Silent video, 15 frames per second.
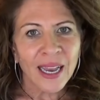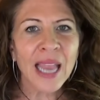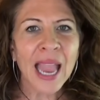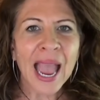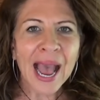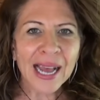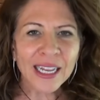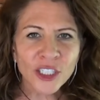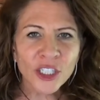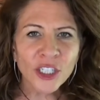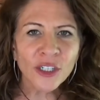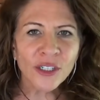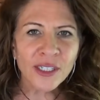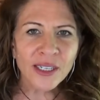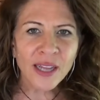ask
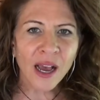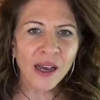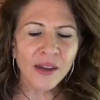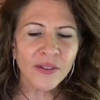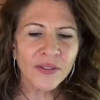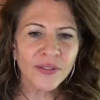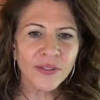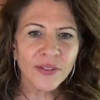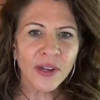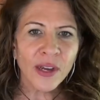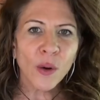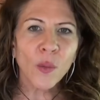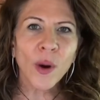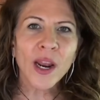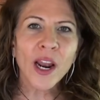yourself,
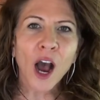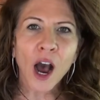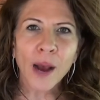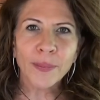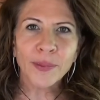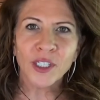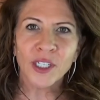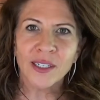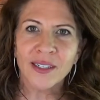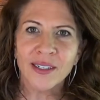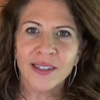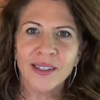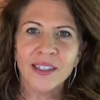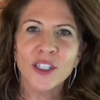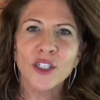what
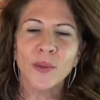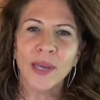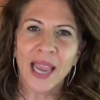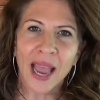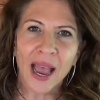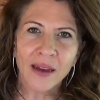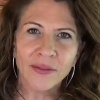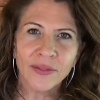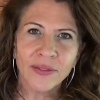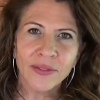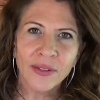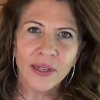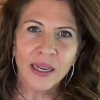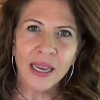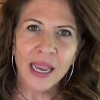options do we have?
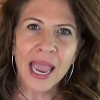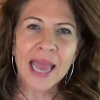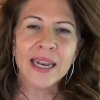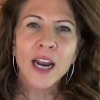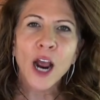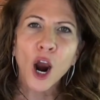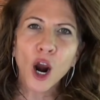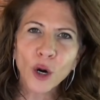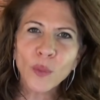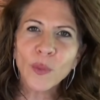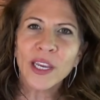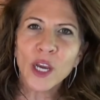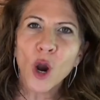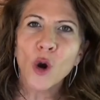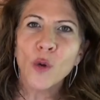And are
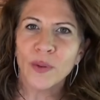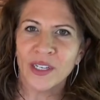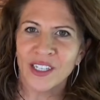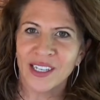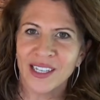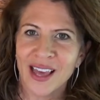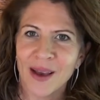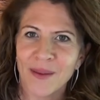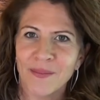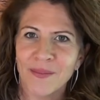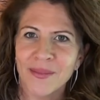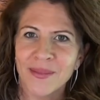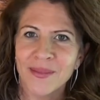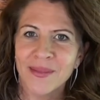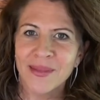we open to them?
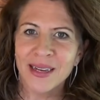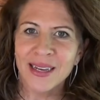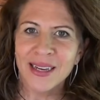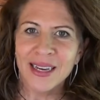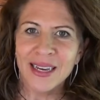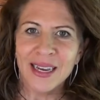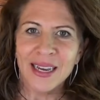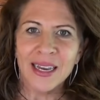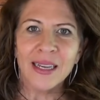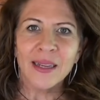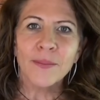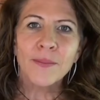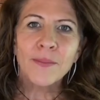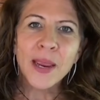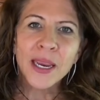
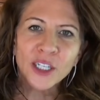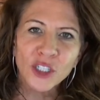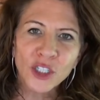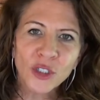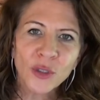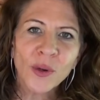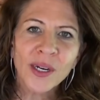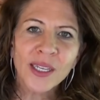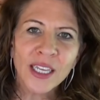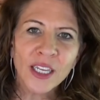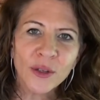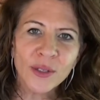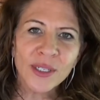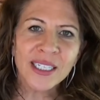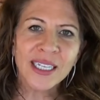Make sure that
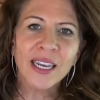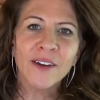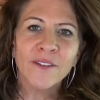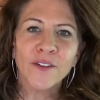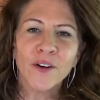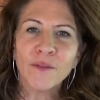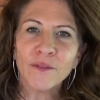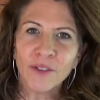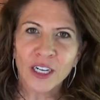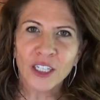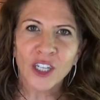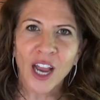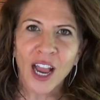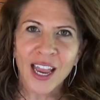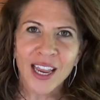you see it from fresh
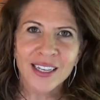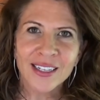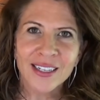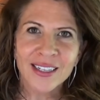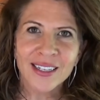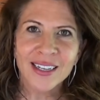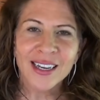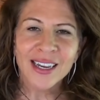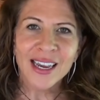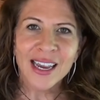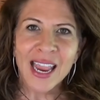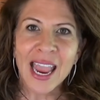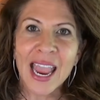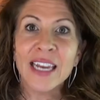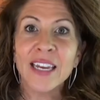eyes.
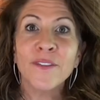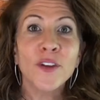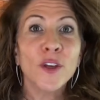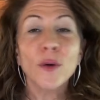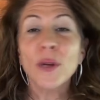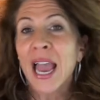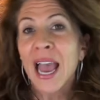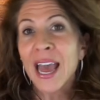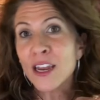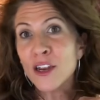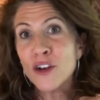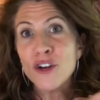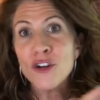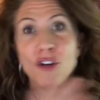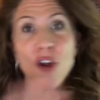And if you had
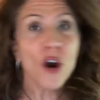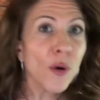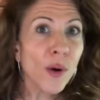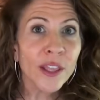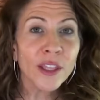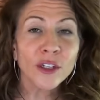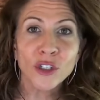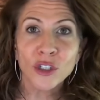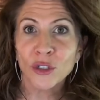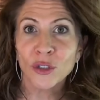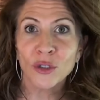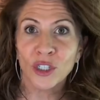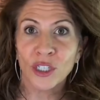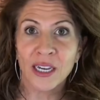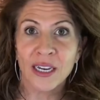no other
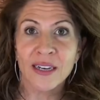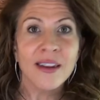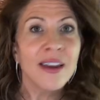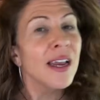solution